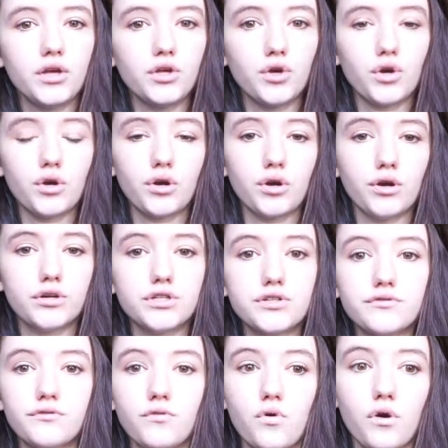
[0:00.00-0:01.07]
your urge
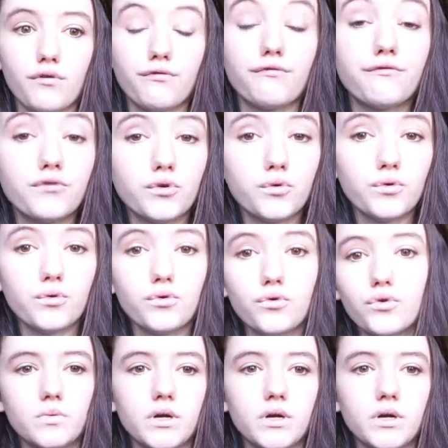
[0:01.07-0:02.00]
for food.